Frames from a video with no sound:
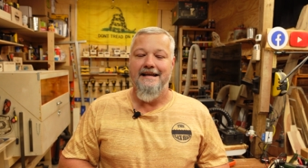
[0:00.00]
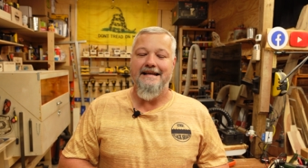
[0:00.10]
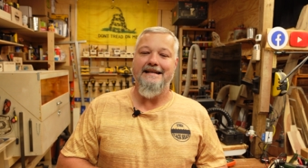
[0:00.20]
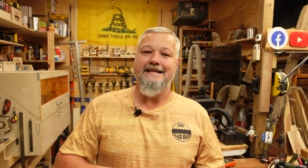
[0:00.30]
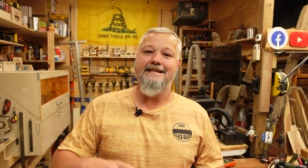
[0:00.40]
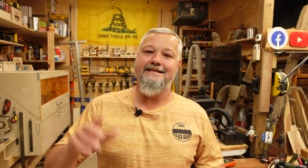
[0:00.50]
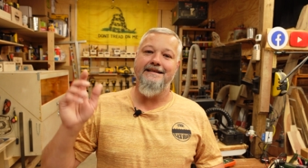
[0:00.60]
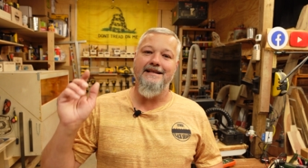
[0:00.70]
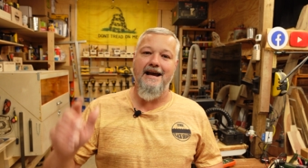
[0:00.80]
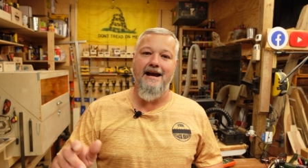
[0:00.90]
It is
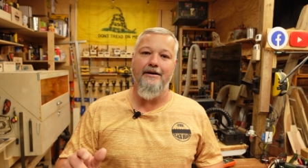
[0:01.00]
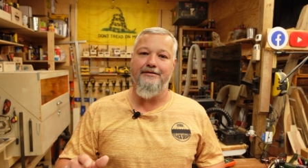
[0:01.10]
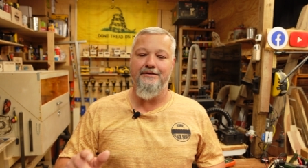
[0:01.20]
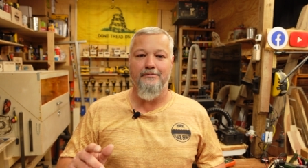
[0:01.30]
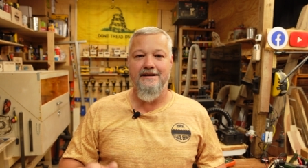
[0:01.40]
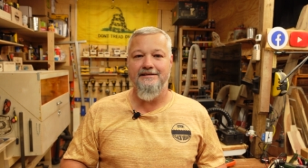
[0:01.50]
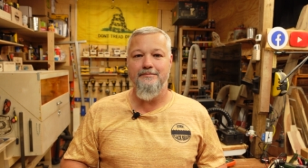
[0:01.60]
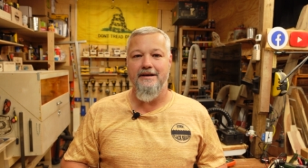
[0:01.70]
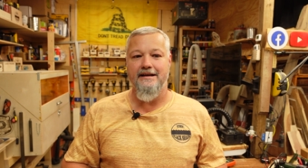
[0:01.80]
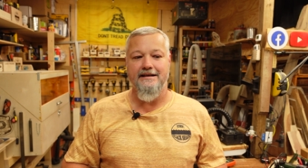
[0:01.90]
in the house and the
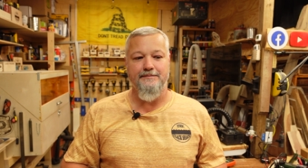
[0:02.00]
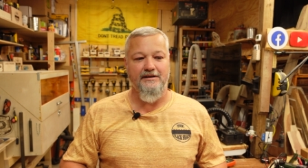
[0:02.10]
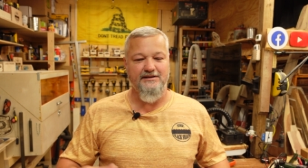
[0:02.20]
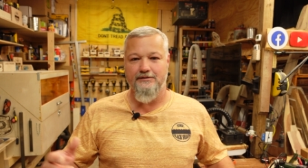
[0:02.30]
reason being is because